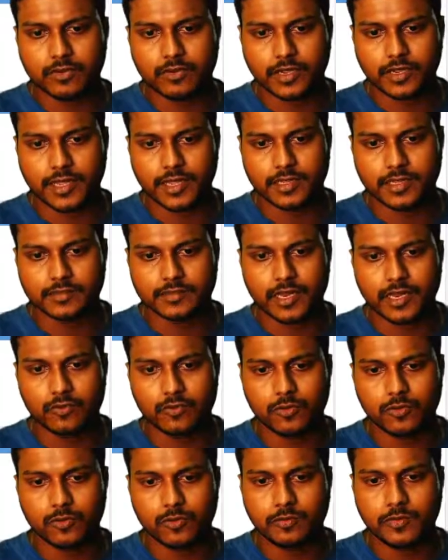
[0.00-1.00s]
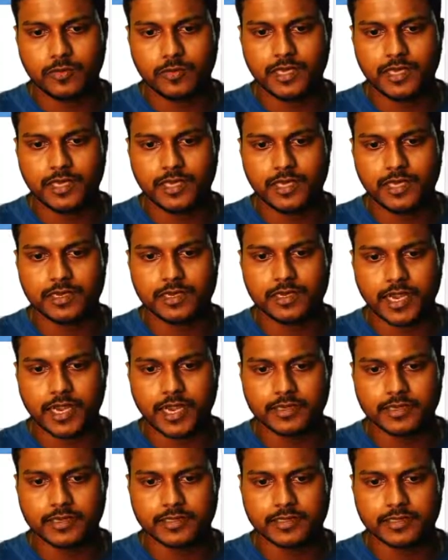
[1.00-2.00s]
there would be a
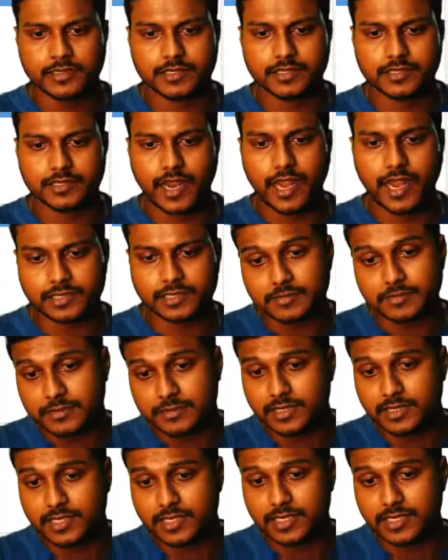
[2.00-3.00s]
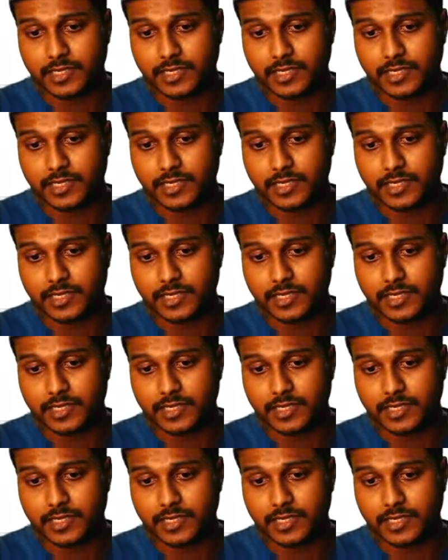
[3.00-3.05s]
cache memory here.